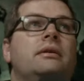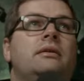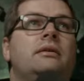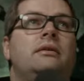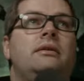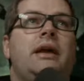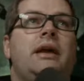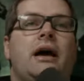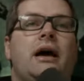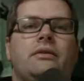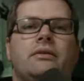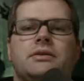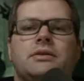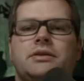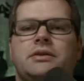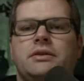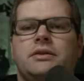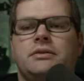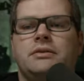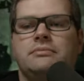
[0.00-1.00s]
Yeah, they
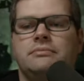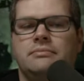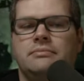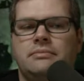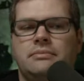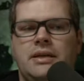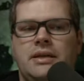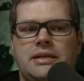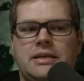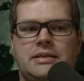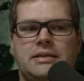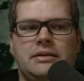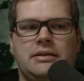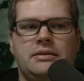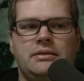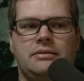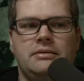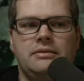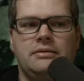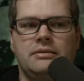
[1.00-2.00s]
still
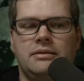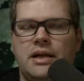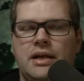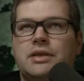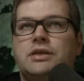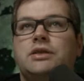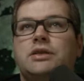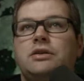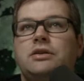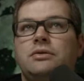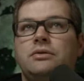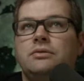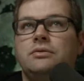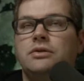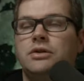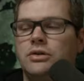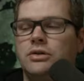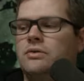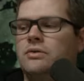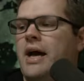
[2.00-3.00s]
let you
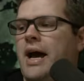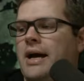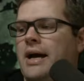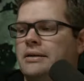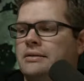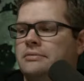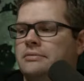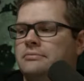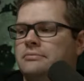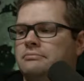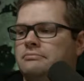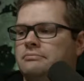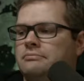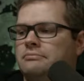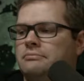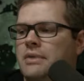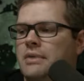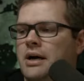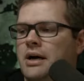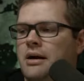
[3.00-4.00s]
do that.
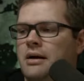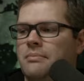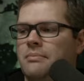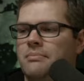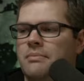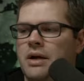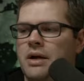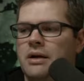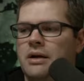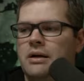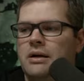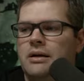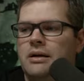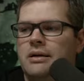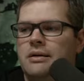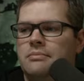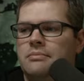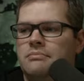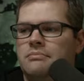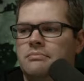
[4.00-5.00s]
And
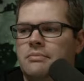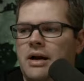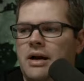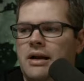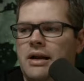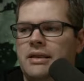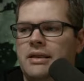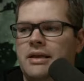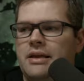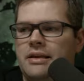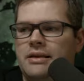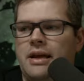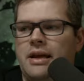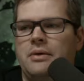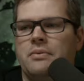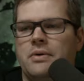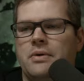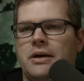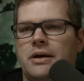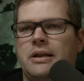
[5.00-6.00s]
I think they
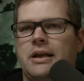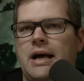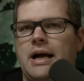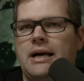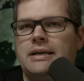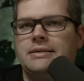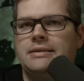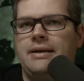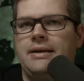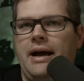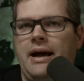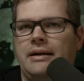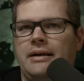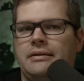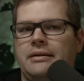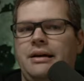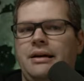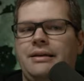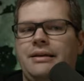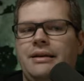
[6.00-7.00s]
realize that
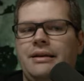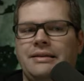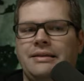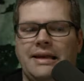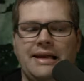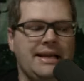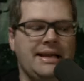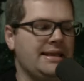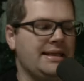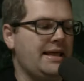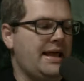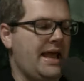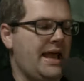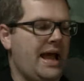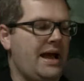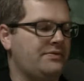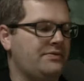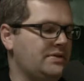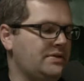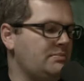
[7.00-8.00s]
they
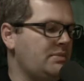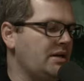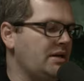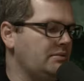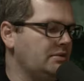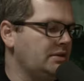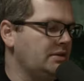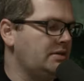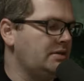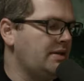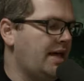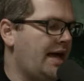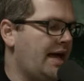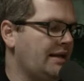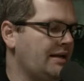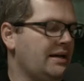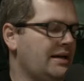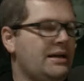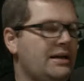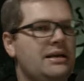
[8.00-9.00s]
have to be able to do that
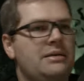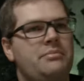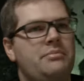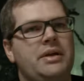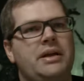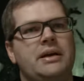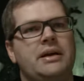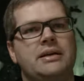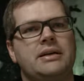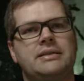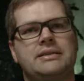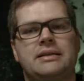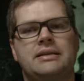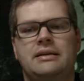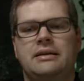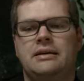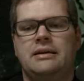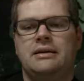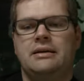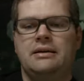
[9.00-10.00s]
because
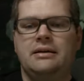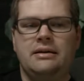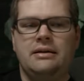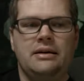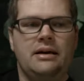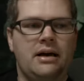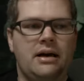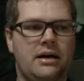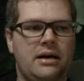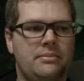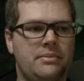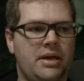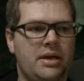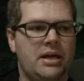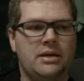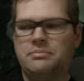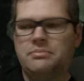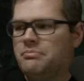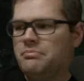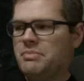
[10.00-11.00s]

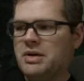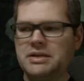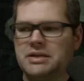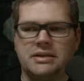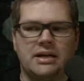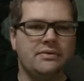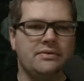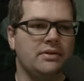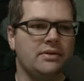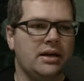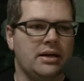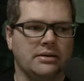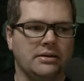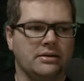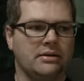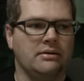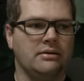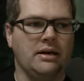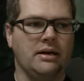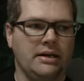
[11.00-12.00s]
they piss off a lot of their
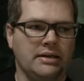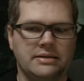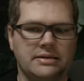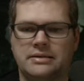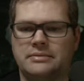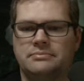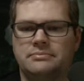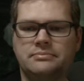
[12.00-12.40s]
clients.